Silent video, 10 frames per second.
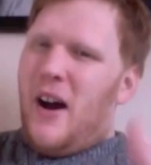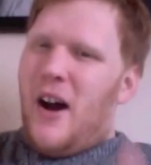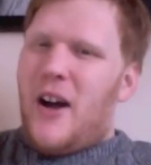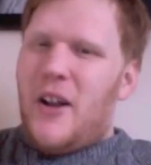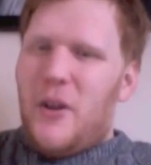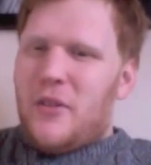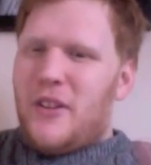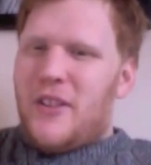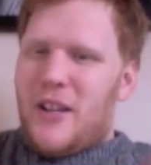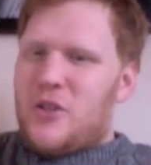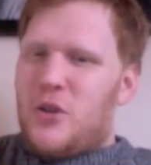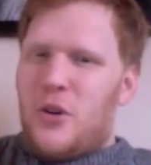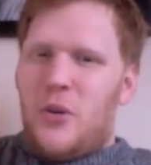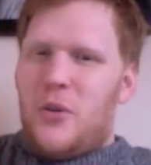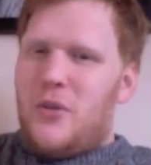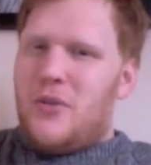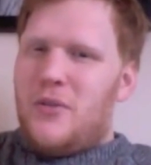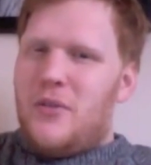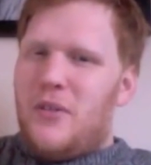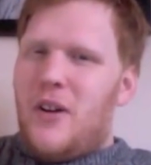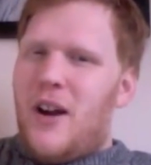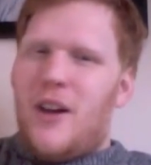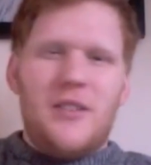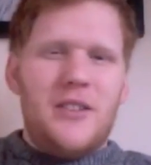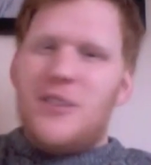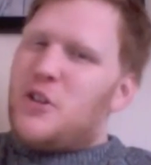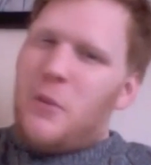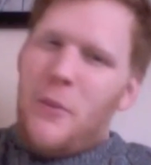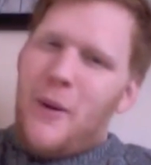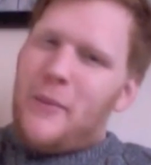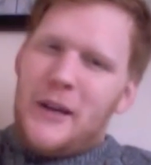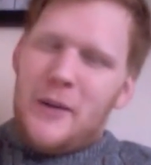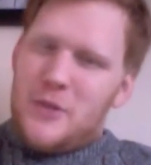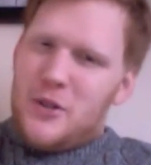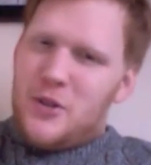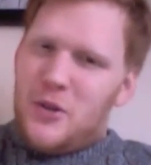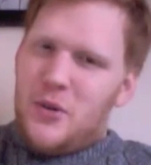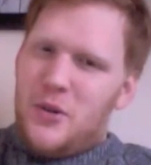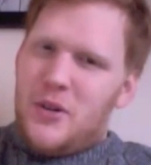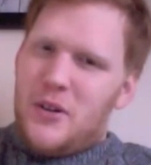I don't think that's true. I don't think the Superman meetups are true.